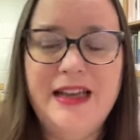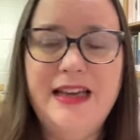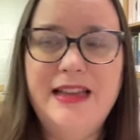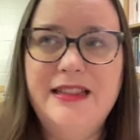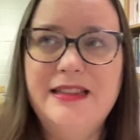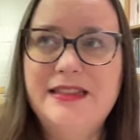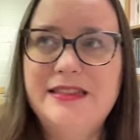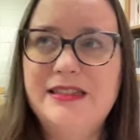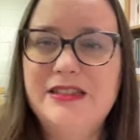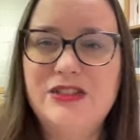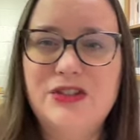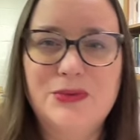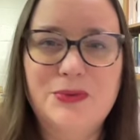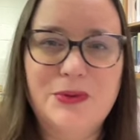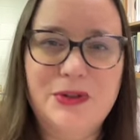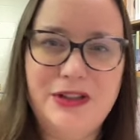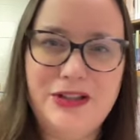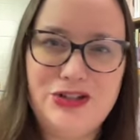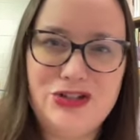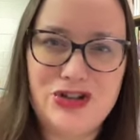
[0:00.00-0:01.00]
This is a
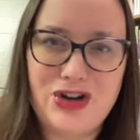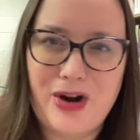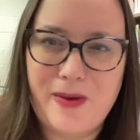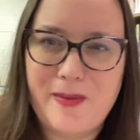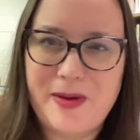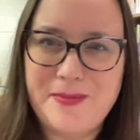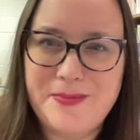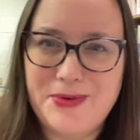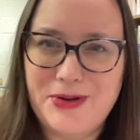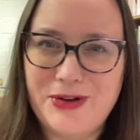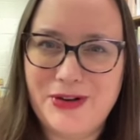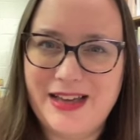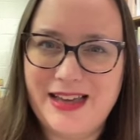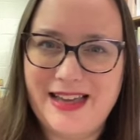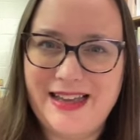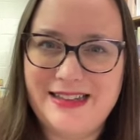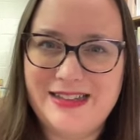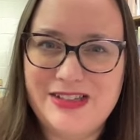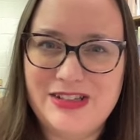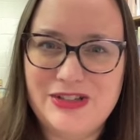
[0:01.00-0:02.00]
really charming book.
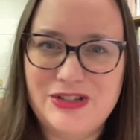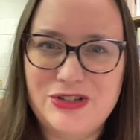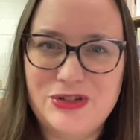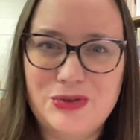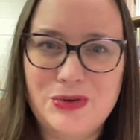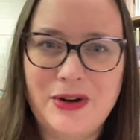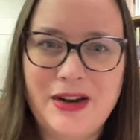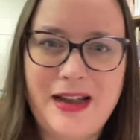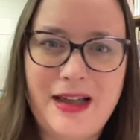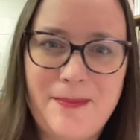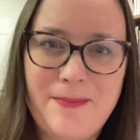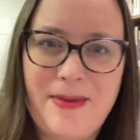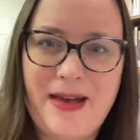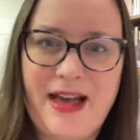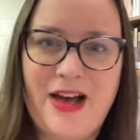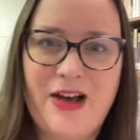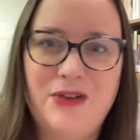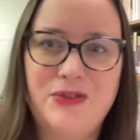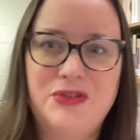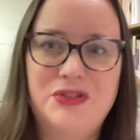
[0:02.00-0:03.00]
It's a story
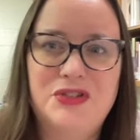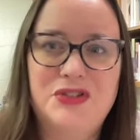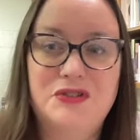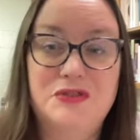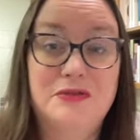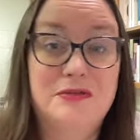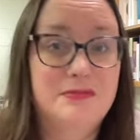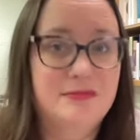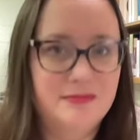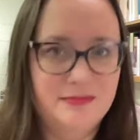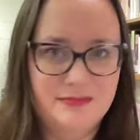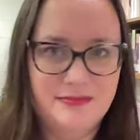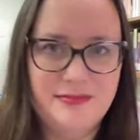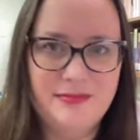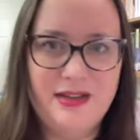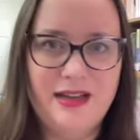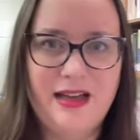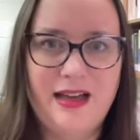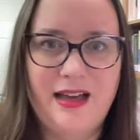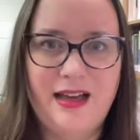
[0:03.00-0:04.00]
about
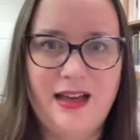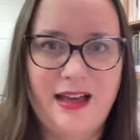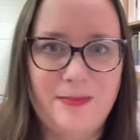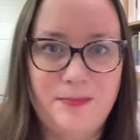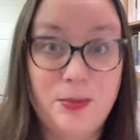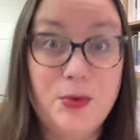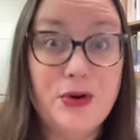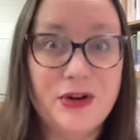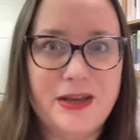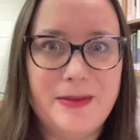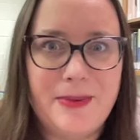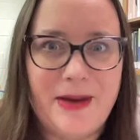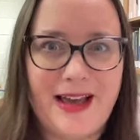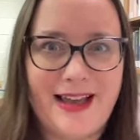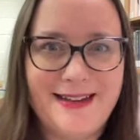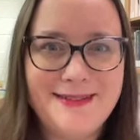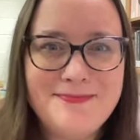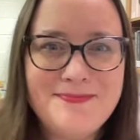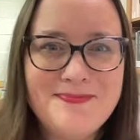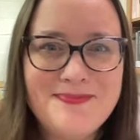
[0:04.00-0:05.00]
uh,
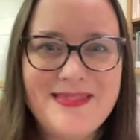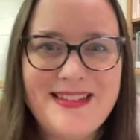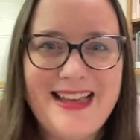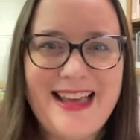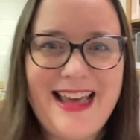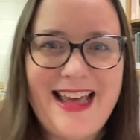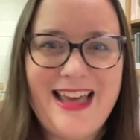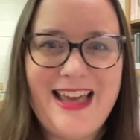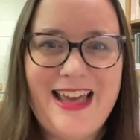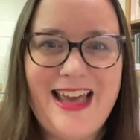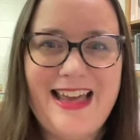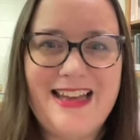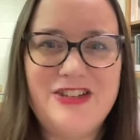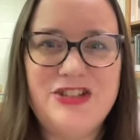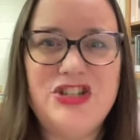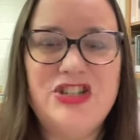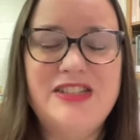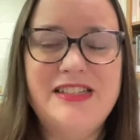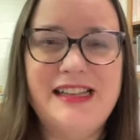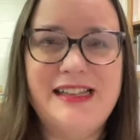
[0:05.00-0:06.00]
porcupine and
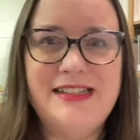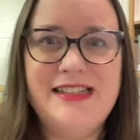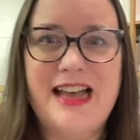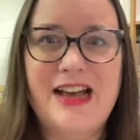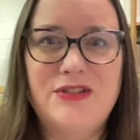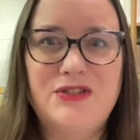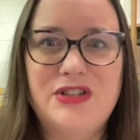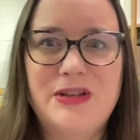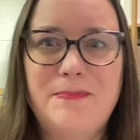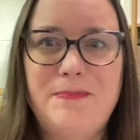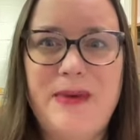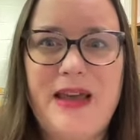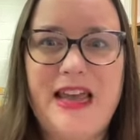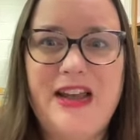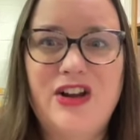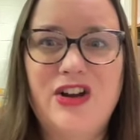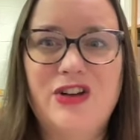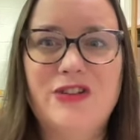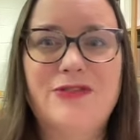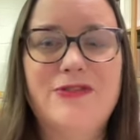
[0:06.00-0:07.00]
she sets out to
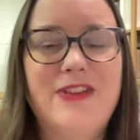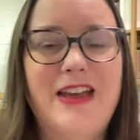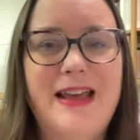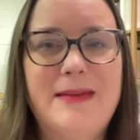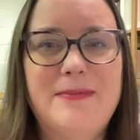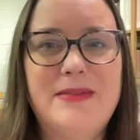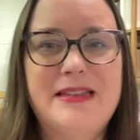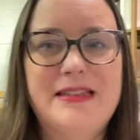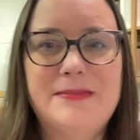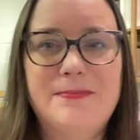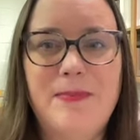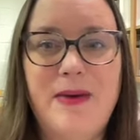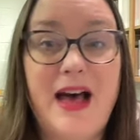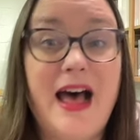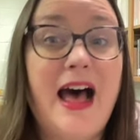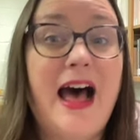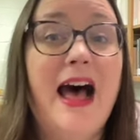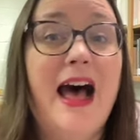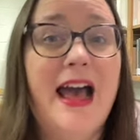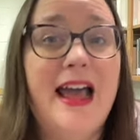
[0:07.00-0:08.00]
bake her famous
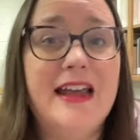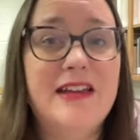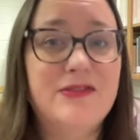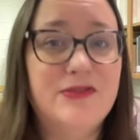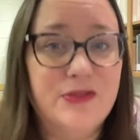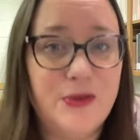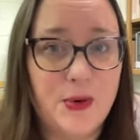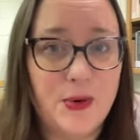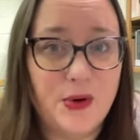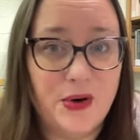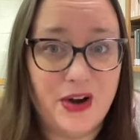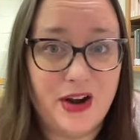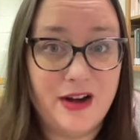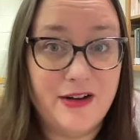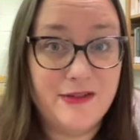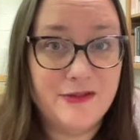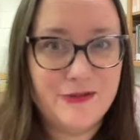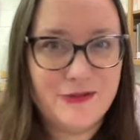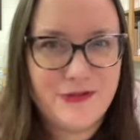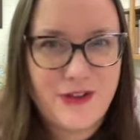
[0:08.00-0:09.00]
pie for
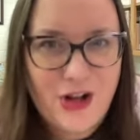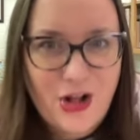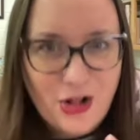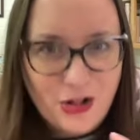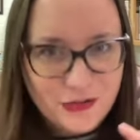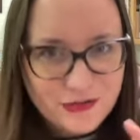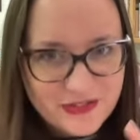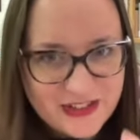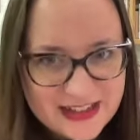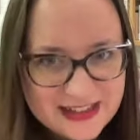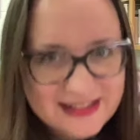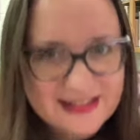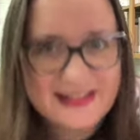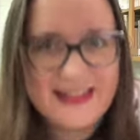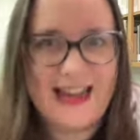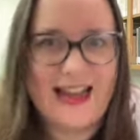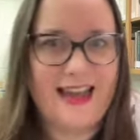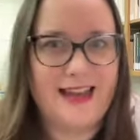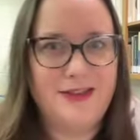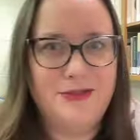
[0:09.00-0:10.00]
Fall Feast
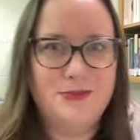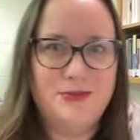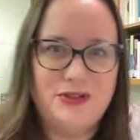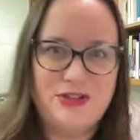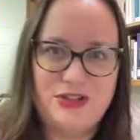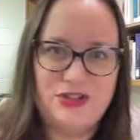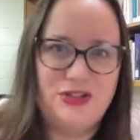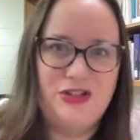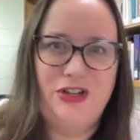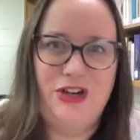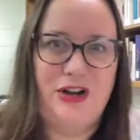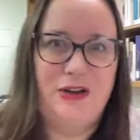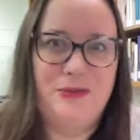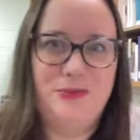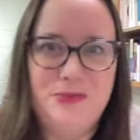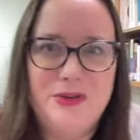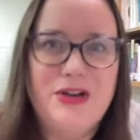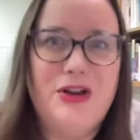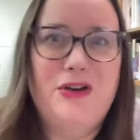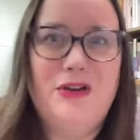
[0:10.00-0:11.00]
Day, which, you know,
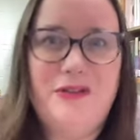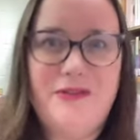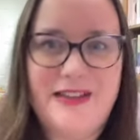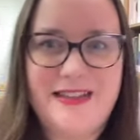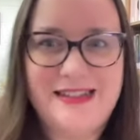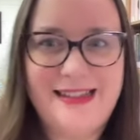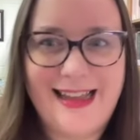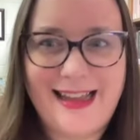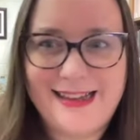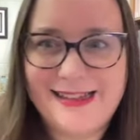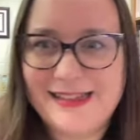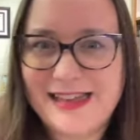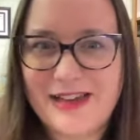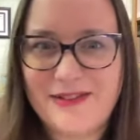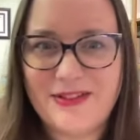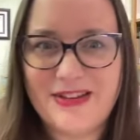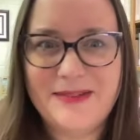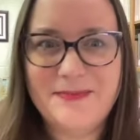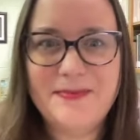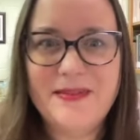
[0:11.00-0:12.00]
we know of as
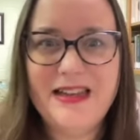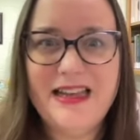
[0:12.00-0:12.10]
Thanksgiving.